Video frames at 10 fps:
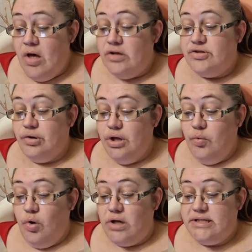So
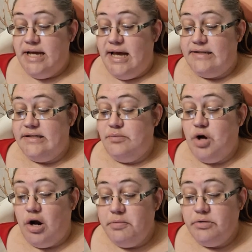you'll want to add some
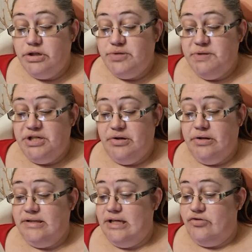carbon-rich
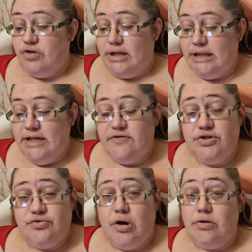materials like dried leaves,
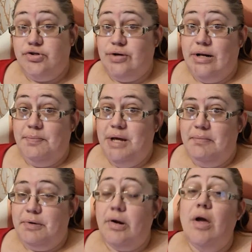straw, or shredded
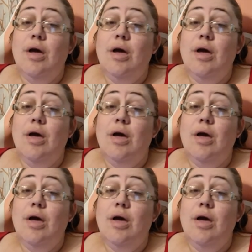paper.